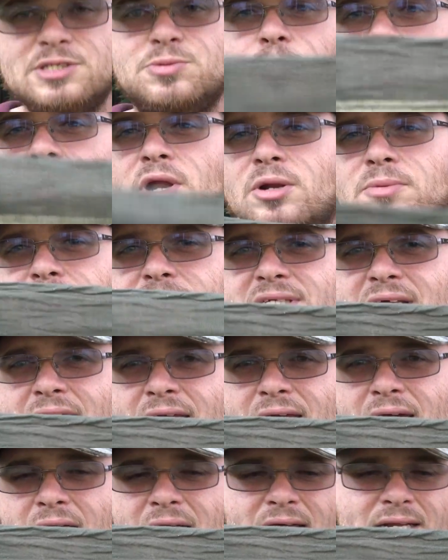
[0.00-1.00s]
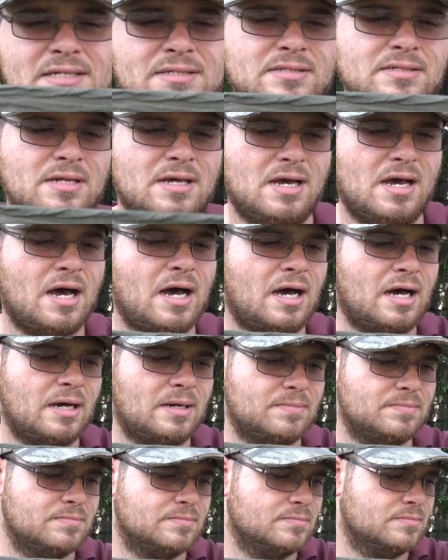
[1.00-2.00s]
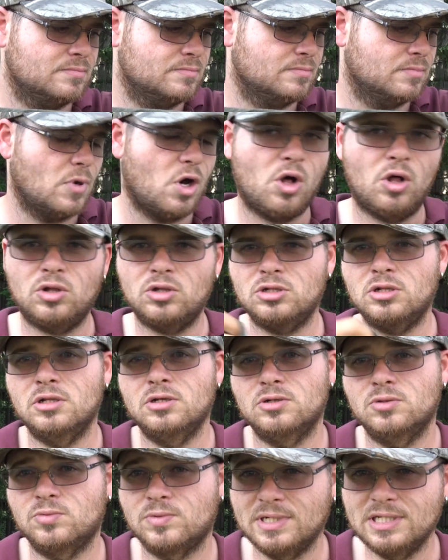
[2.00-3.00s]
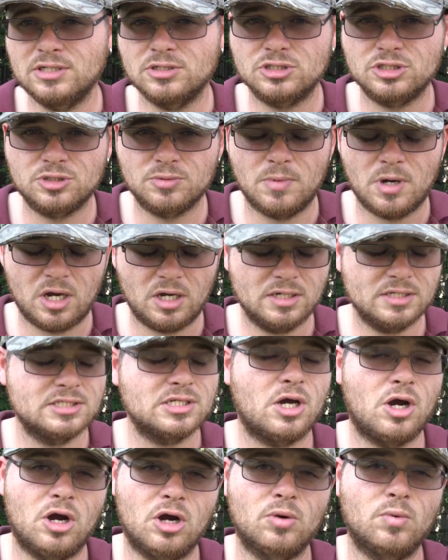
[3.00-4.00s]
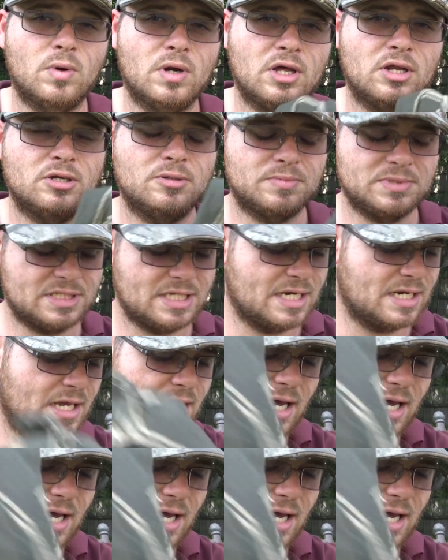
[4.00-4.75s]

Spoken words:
is 100% cotton. All real shemaghs are 100%